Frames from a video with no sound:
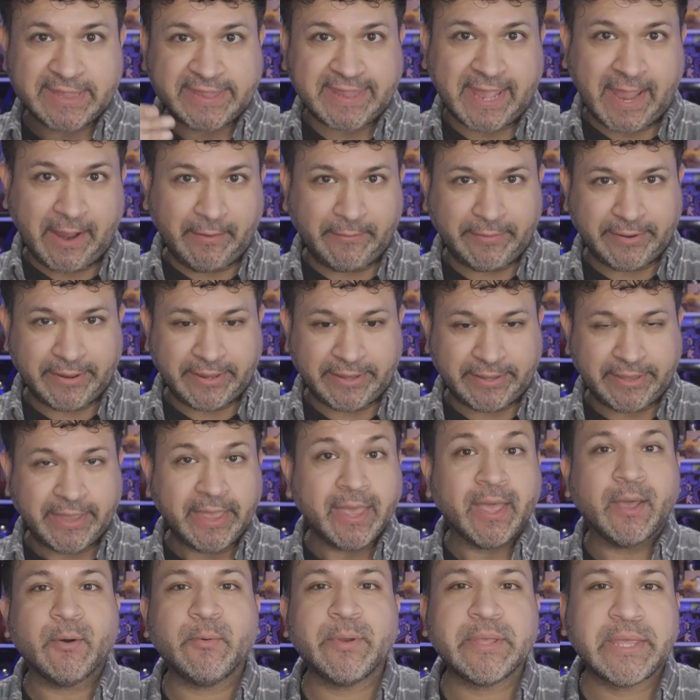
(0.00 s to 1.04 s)
sorry,
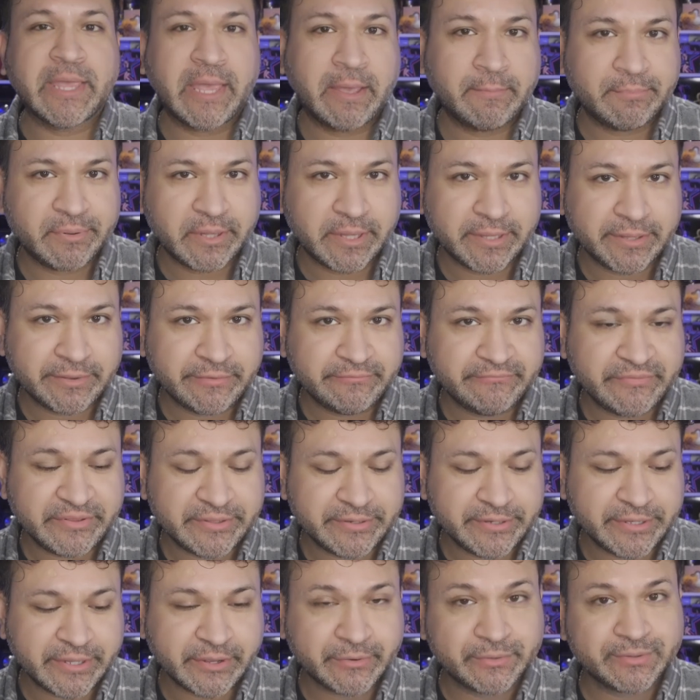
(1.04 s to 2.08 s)
we can't play your
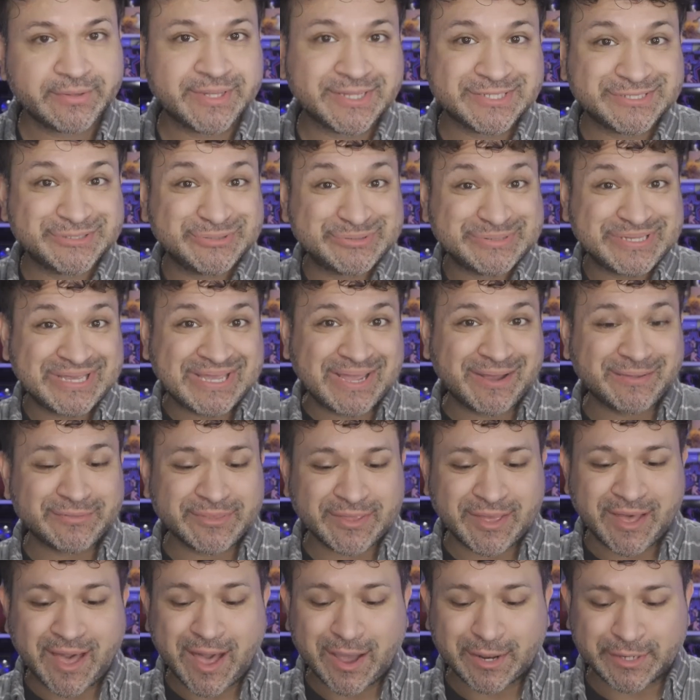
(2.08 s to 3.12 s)
video unless you take out
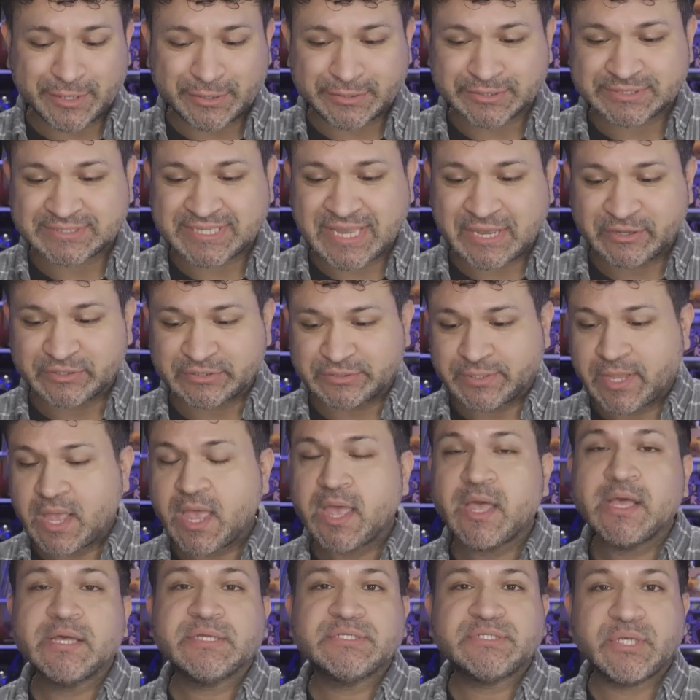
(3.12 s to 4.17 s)
the audio sound.
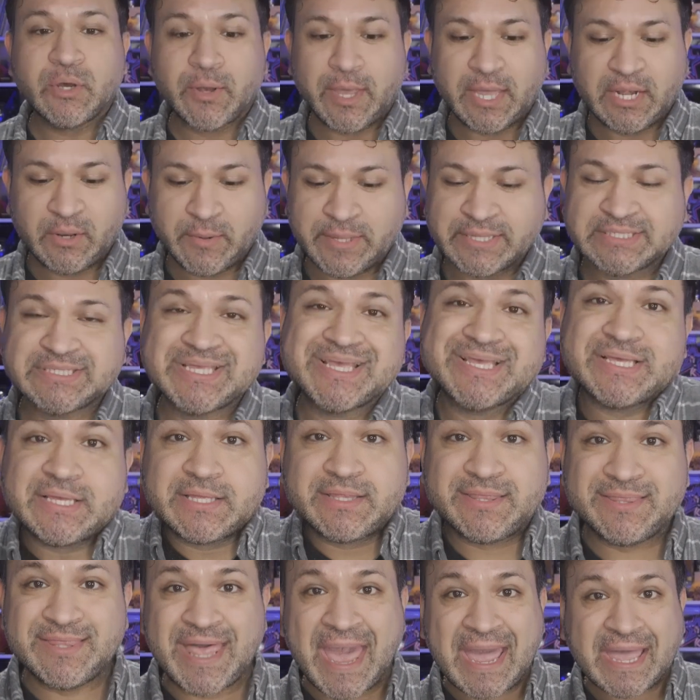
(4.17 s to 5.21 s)
So anyways,
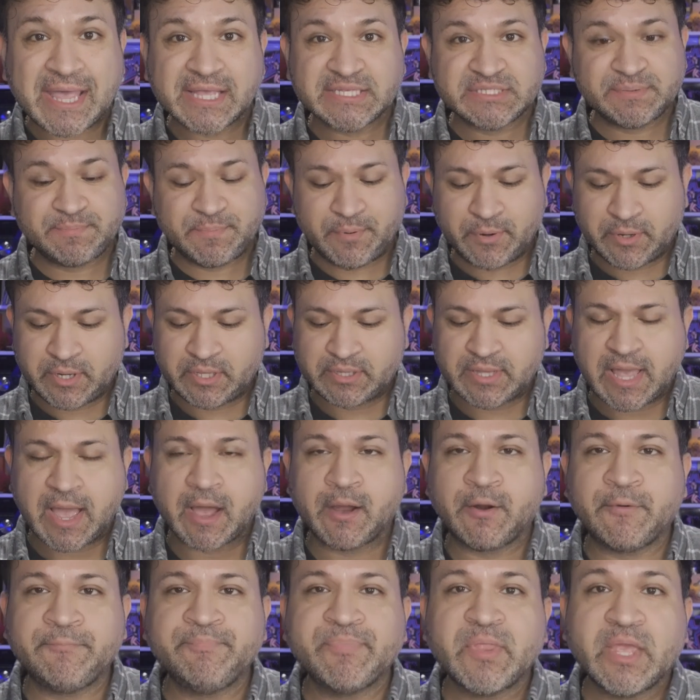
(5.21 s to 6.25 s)
that gets pretty
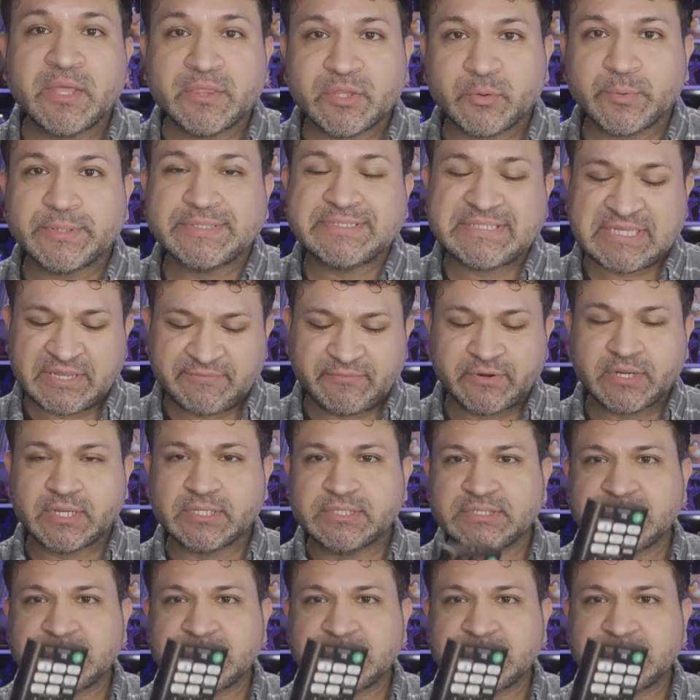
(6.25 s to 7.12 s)
loud. The receiver